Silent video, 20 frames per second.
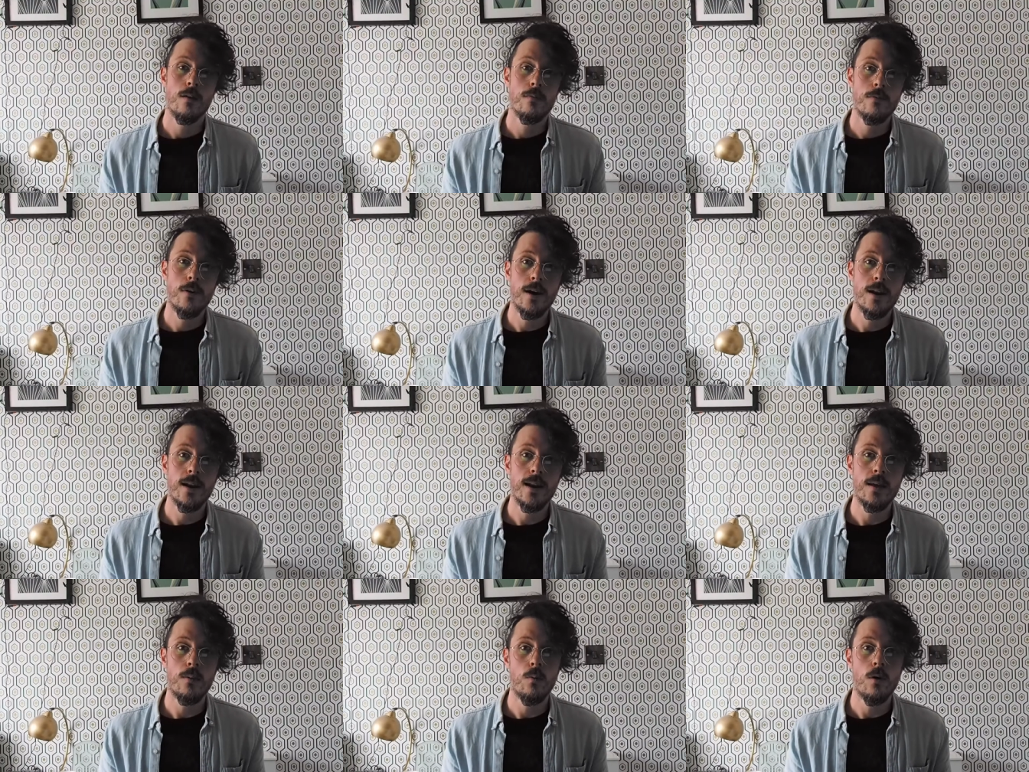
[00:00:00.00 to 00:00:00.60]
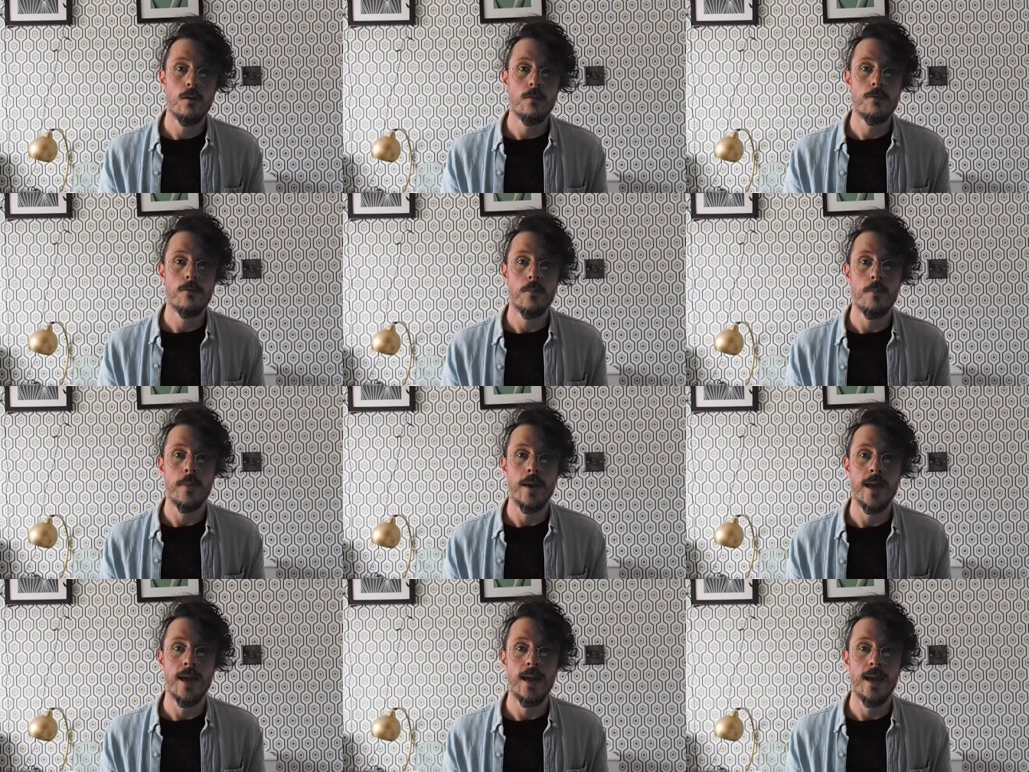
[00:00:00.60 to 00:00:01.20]
Finally, one
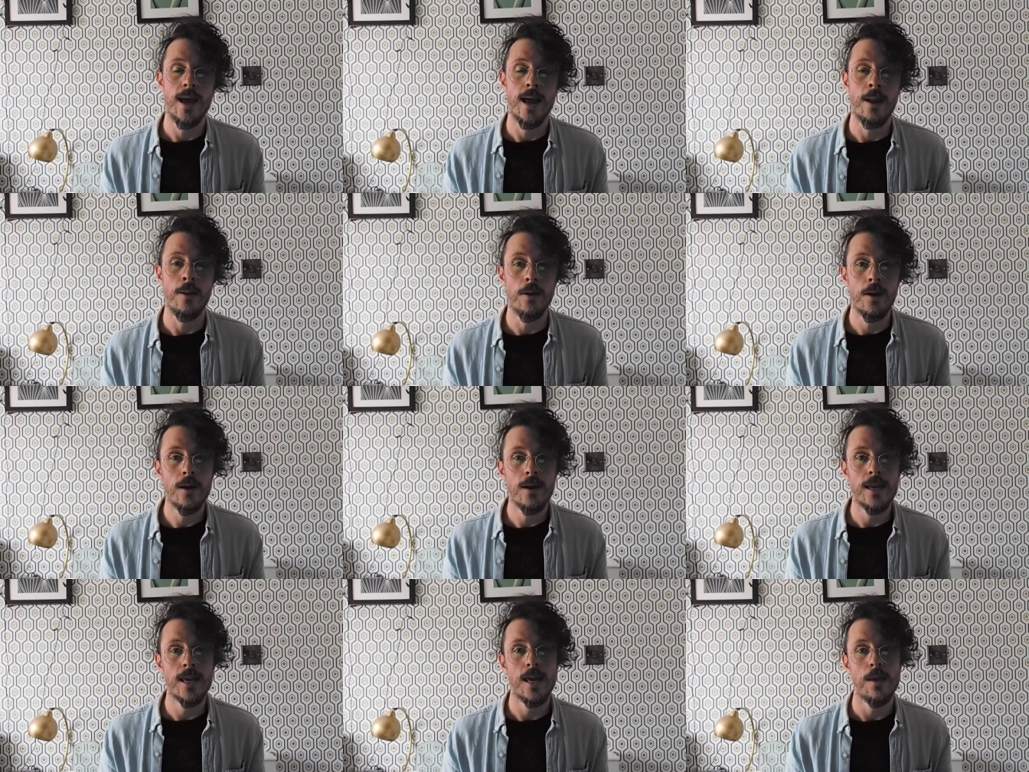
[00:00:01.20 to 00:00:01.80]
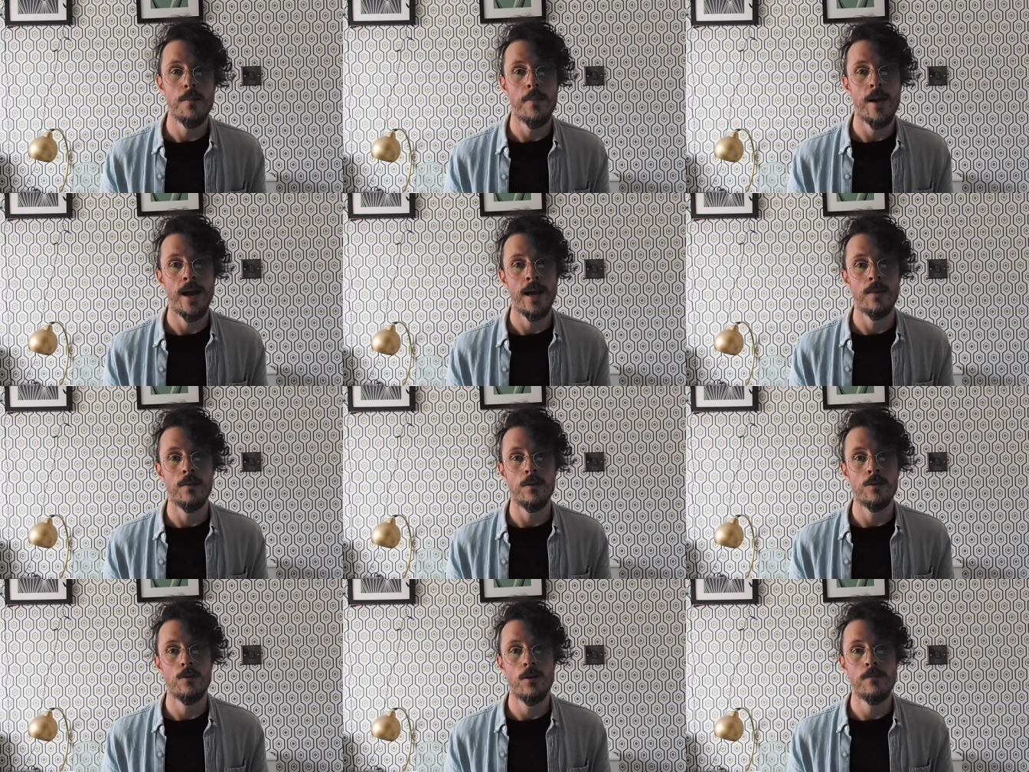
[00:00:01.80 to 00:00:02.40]
from me, and I'm going to keep
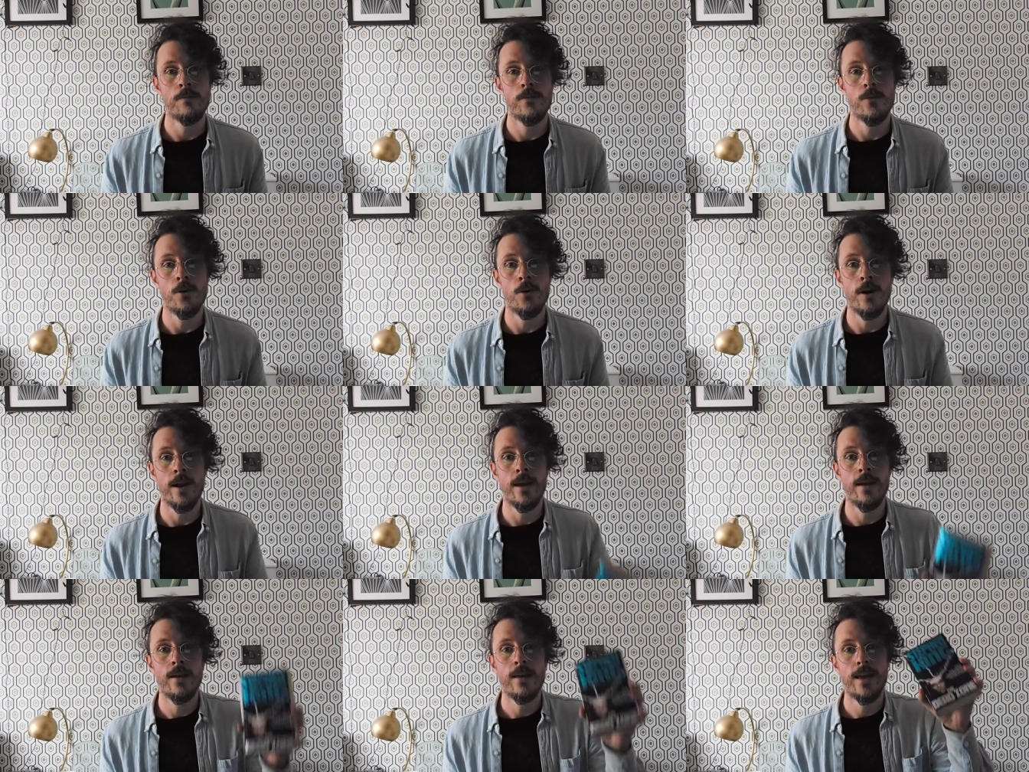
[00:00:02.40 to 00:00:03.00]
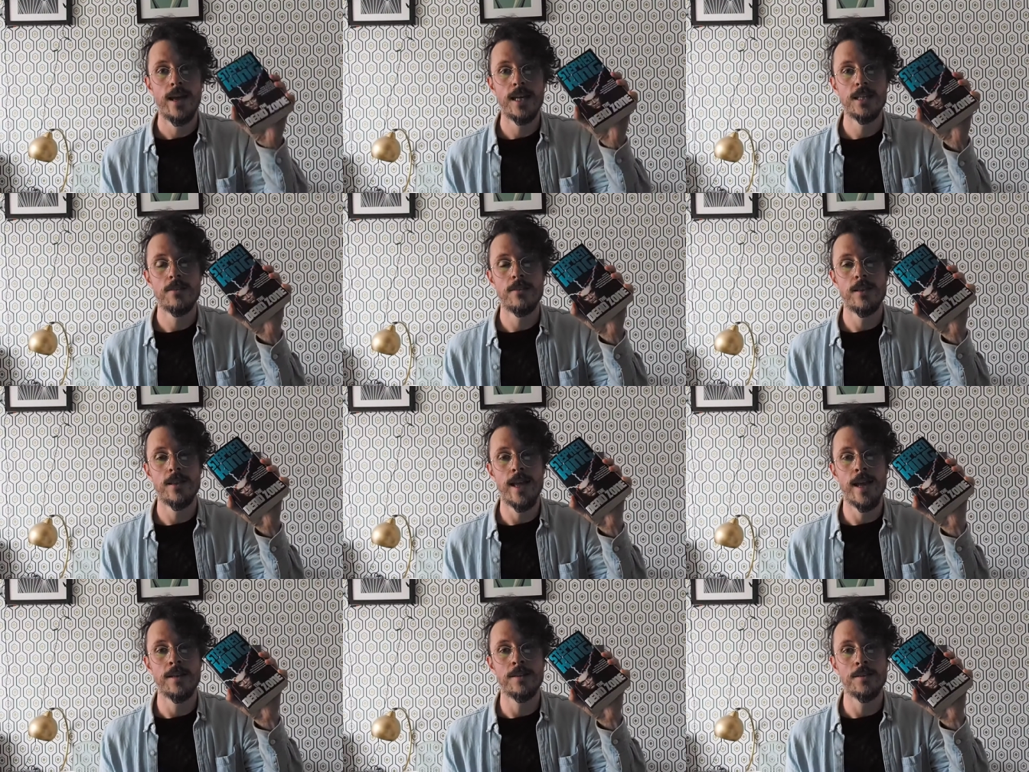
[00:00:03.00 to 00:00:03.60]
banging the drum for it. It's The
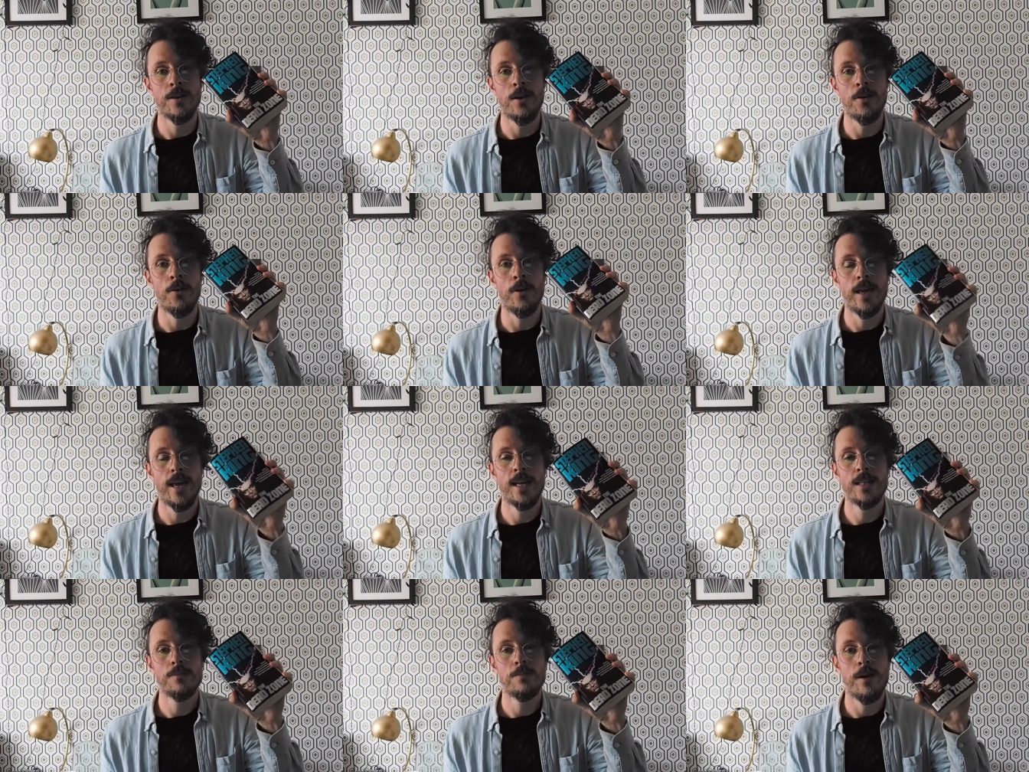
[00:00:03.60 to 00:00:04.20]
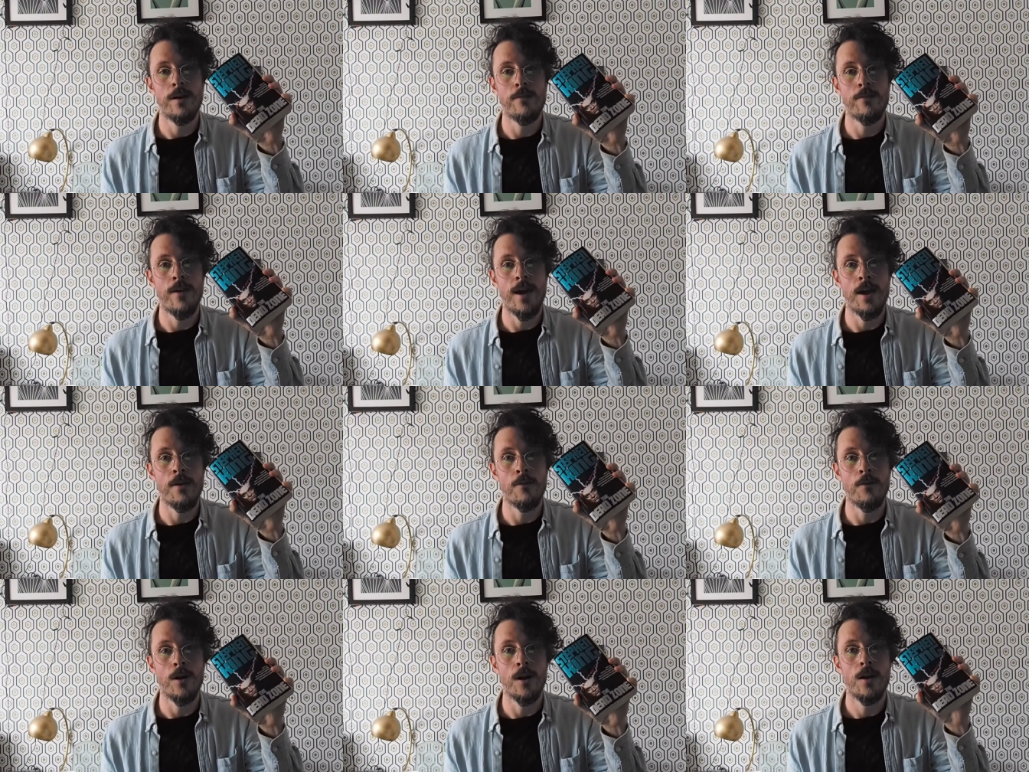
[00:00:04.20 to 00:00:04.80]
Dead Zone, it's my
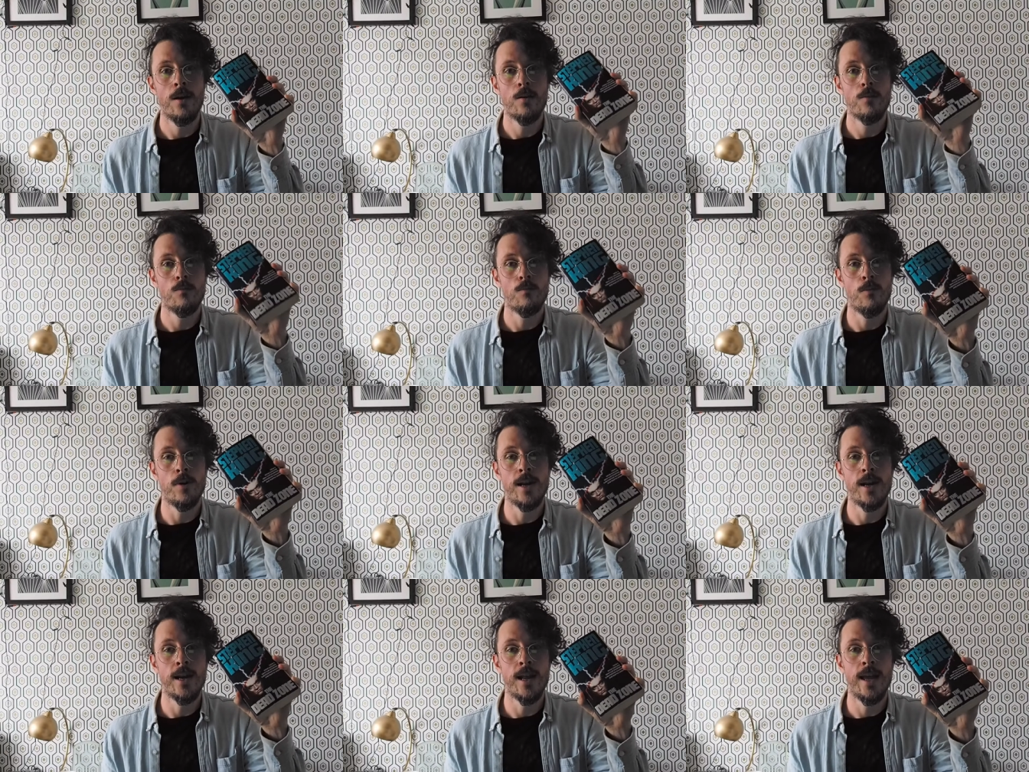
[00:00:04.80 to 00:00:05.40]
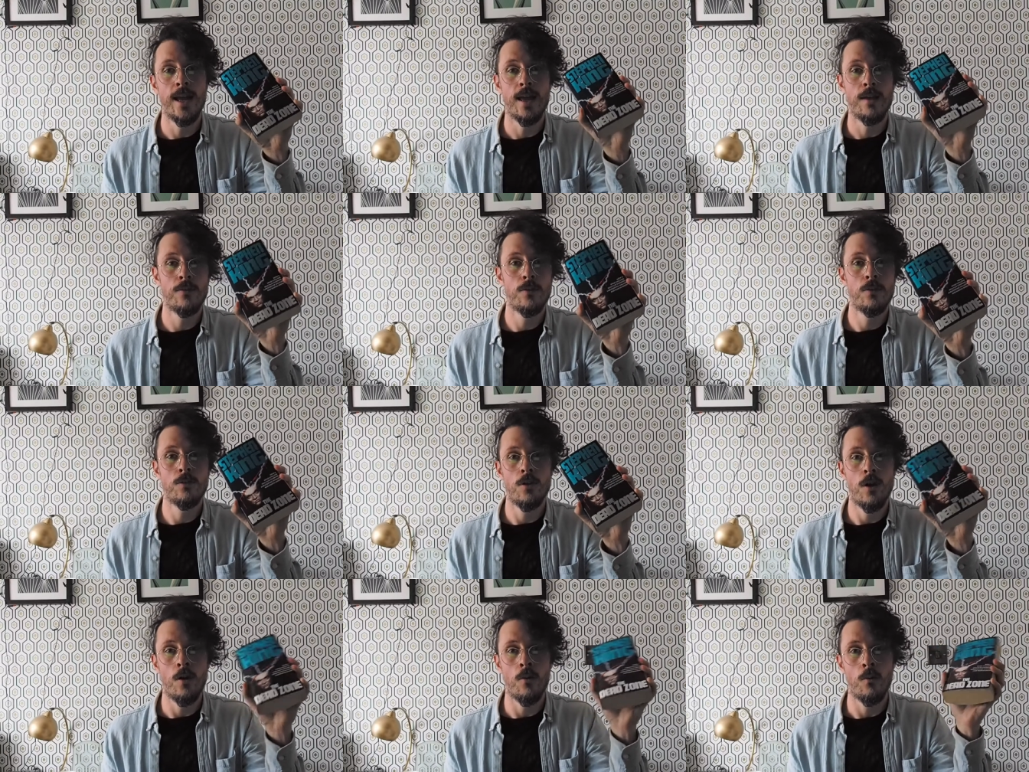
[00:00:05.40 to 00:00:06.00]
favourite. Read it, if
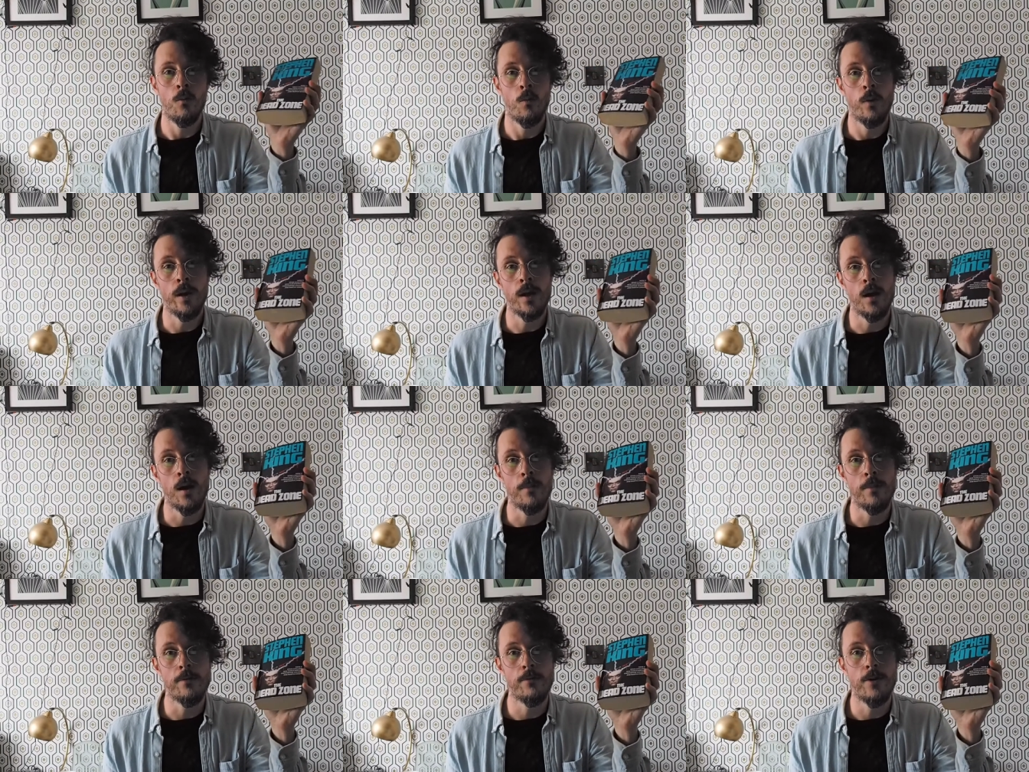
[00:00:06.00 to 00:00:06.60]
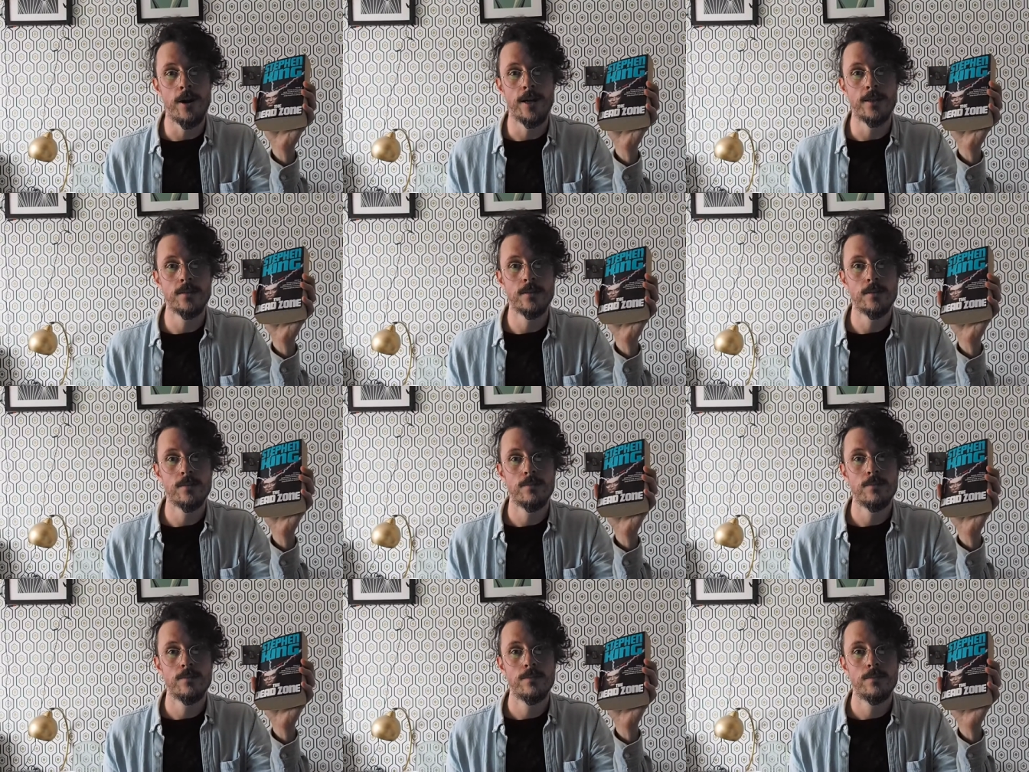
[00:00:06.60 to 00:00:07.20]
you don't, we can't be friends.